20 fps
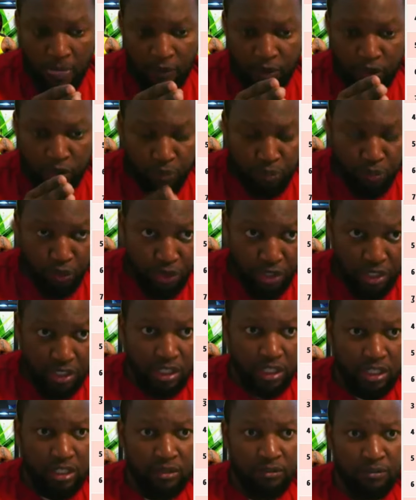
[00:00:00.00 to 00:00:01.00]

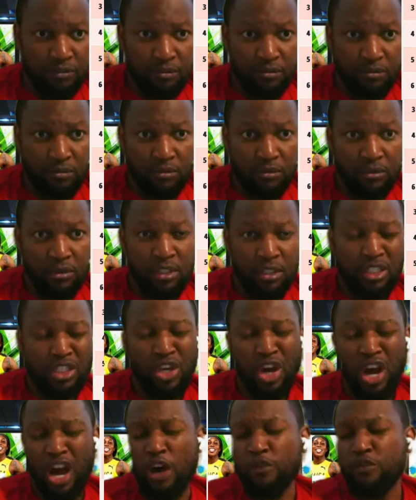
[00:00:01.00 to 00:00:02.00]
sprinting,
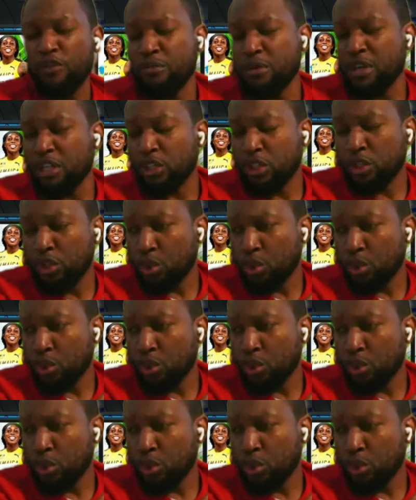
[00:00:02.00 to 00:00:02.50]
you have to be